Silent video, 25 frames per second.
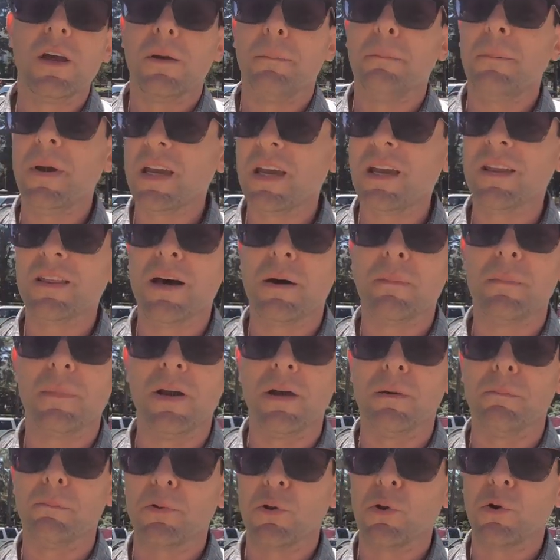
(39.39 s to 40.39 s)
making them
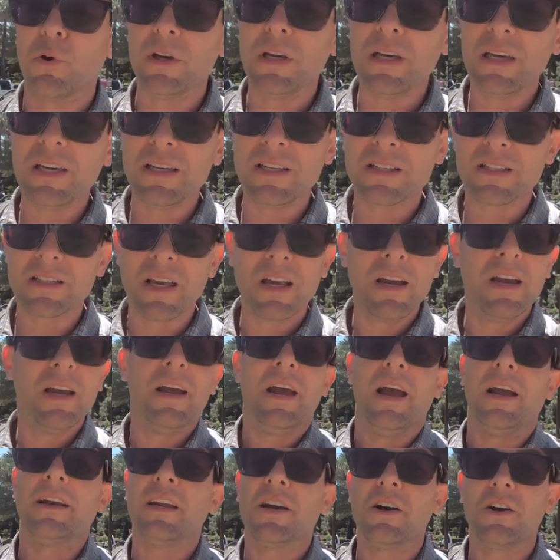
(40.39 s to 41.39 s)
employees
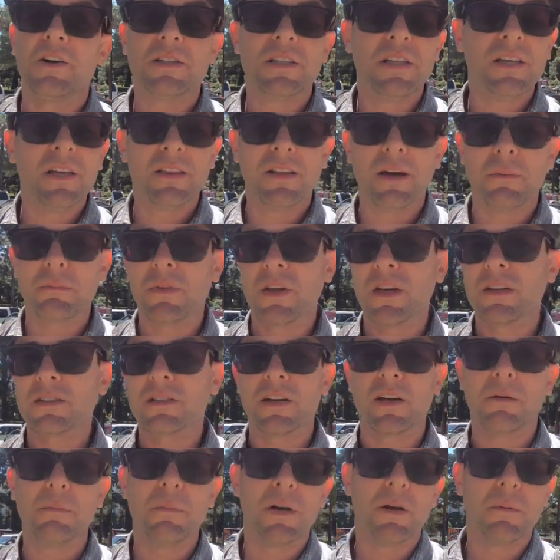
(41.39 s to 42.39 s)
and guaranteeing them things
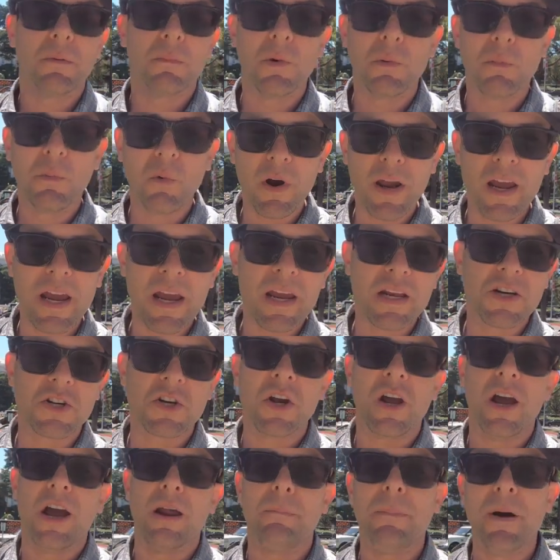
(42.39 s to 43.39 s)
like minimum wage
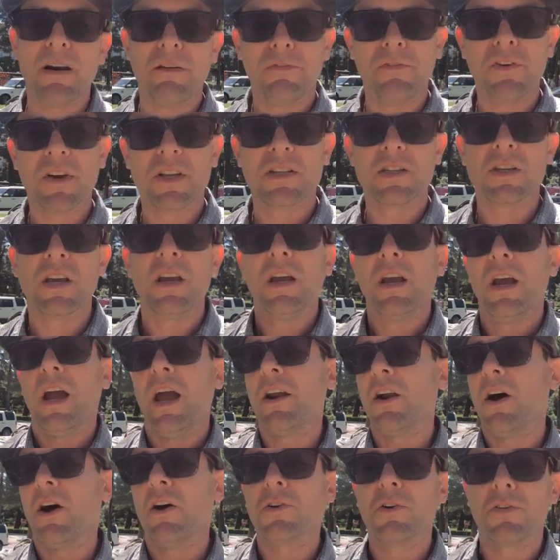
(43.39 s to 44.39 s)
and benefits
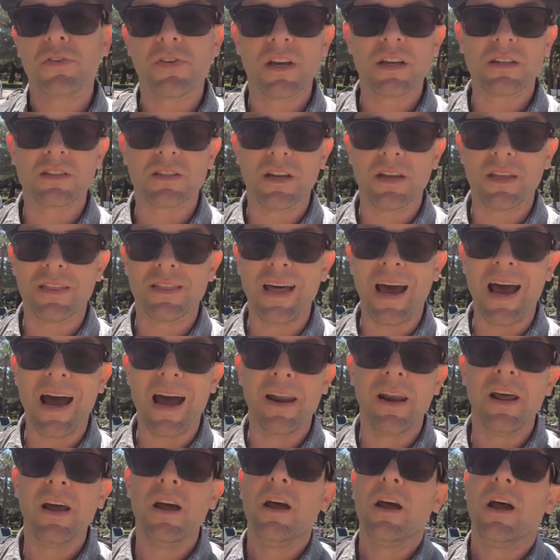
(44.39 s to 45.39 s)
and other things like that.